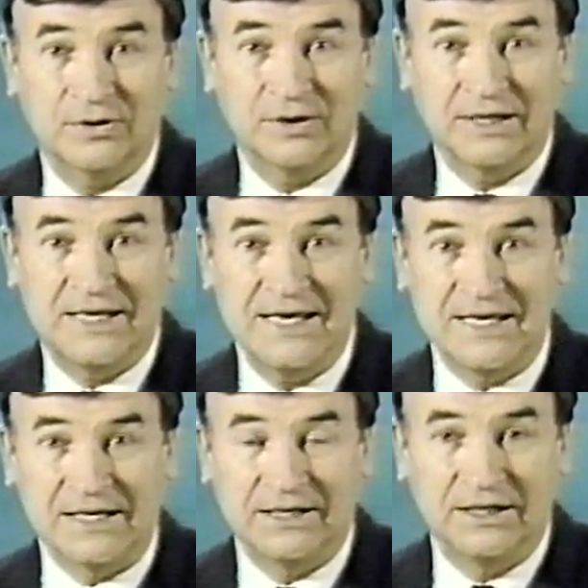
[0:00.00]

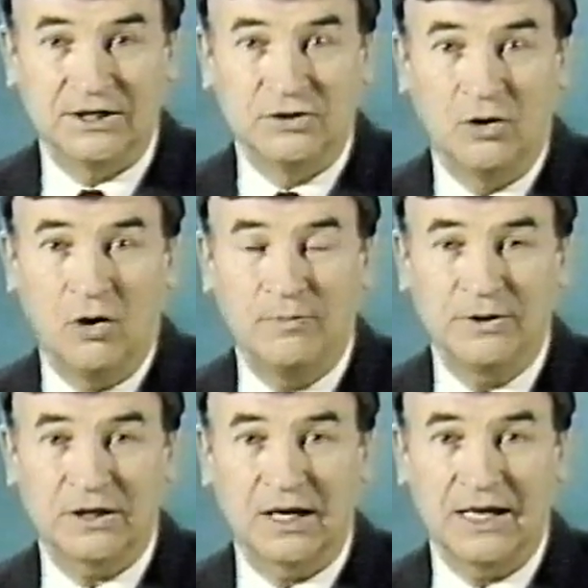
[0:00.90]
key. You open
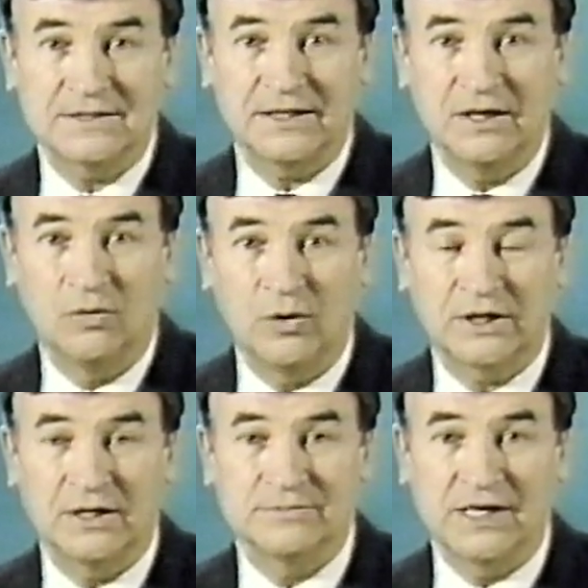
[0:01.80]
the closet,
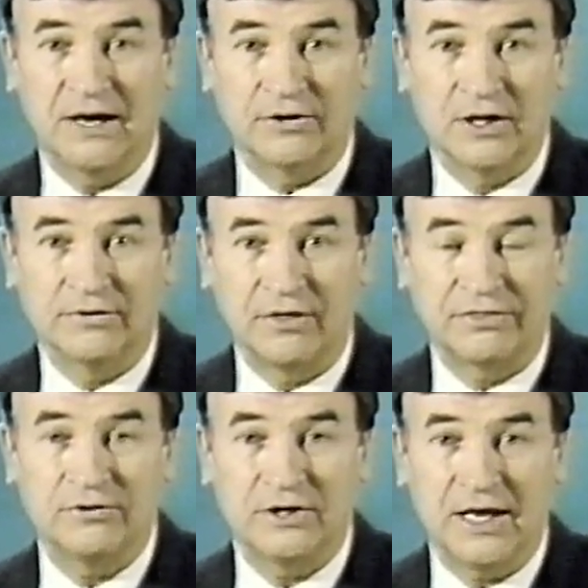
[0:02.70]
what comes out? The
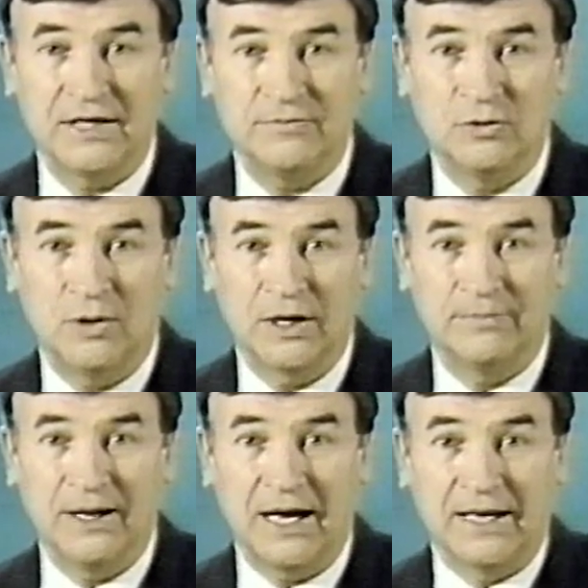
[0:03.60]
3rd item you want to
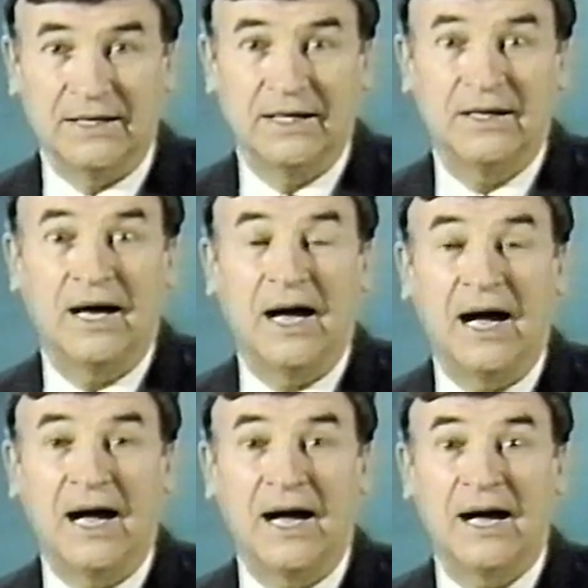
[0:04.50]
buy,
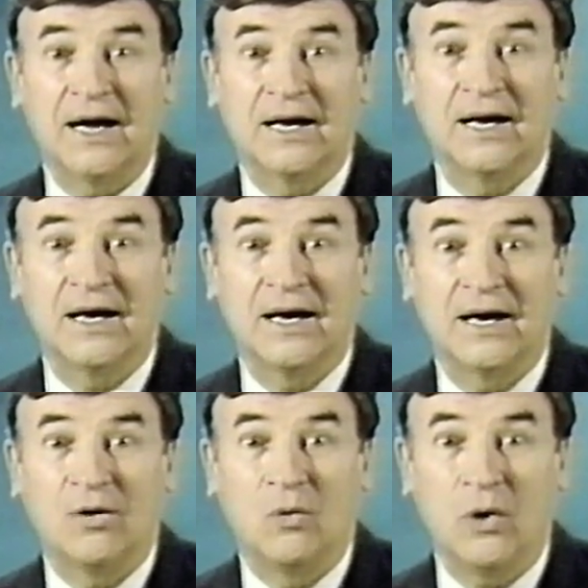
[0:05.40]
a
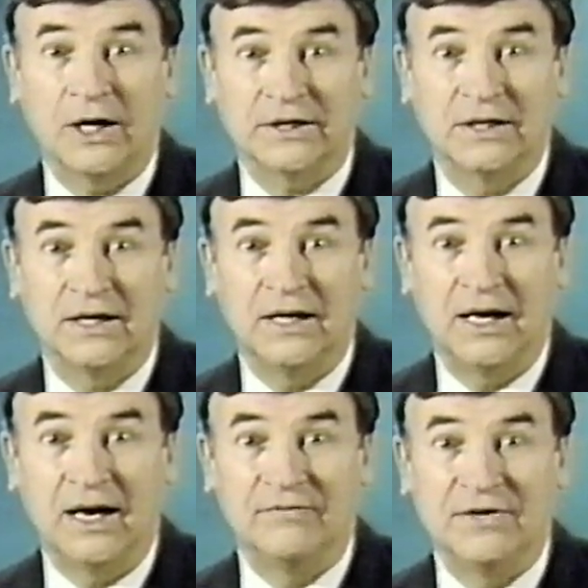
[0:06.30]
quart
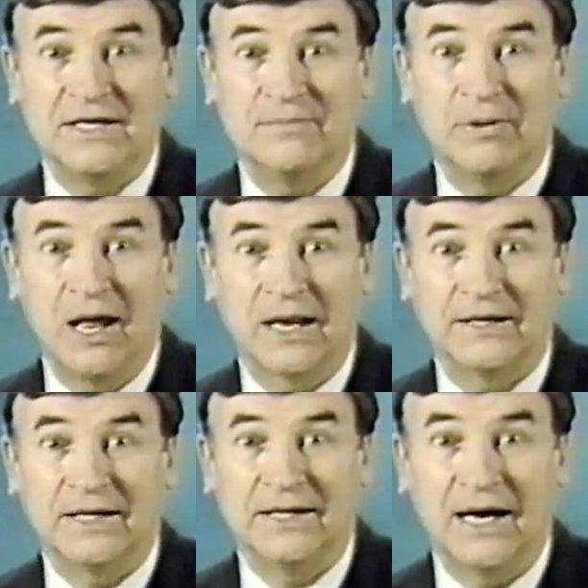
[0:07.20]
of
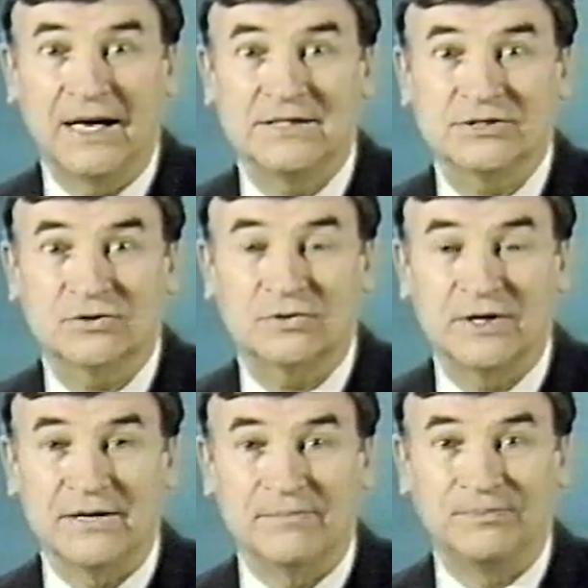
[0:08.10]
Neapolitan ice
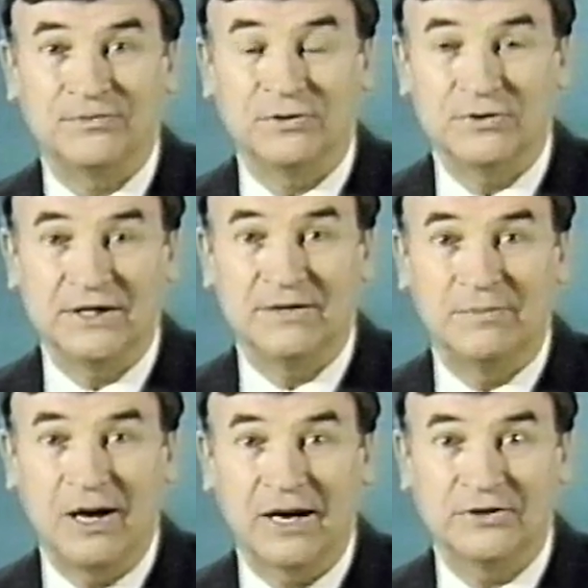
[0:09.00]
cream. You know, the
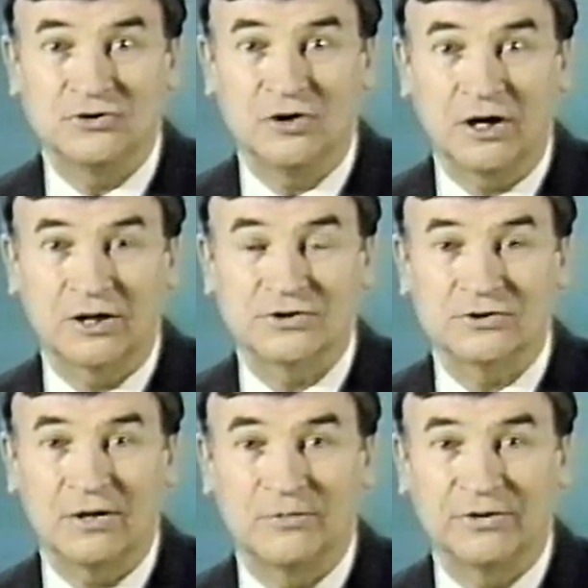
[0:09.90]
Neapolitan chocolate,
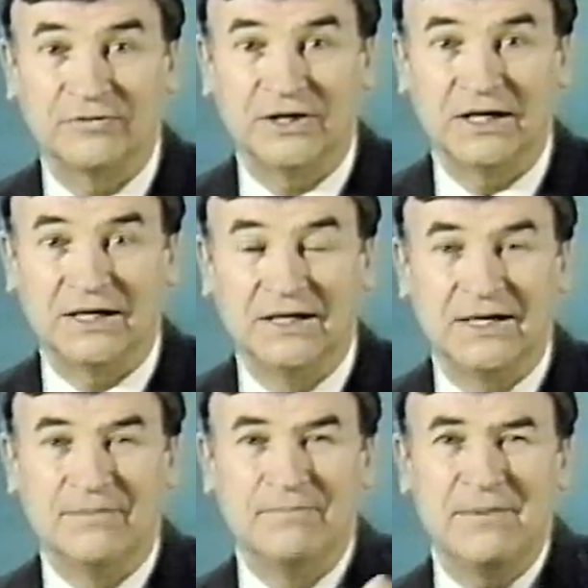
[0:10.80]
strawberry, vanilla.
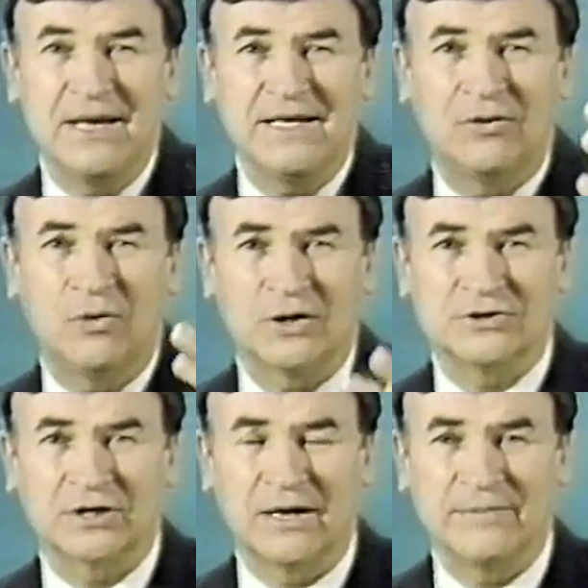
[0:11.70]
Many
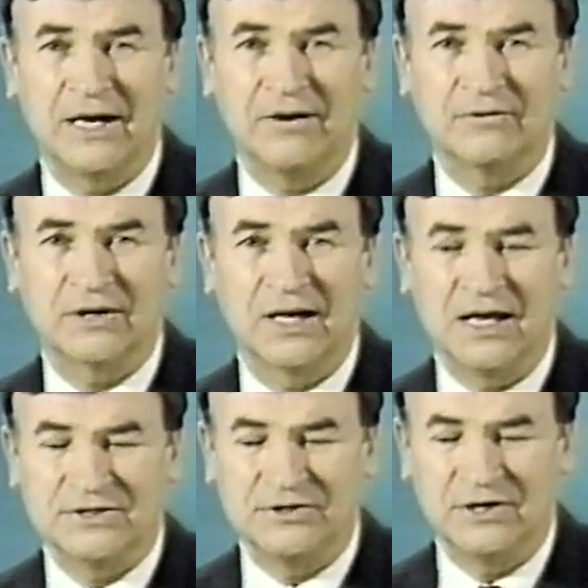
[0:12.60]
quarts are coming out of the closet. You can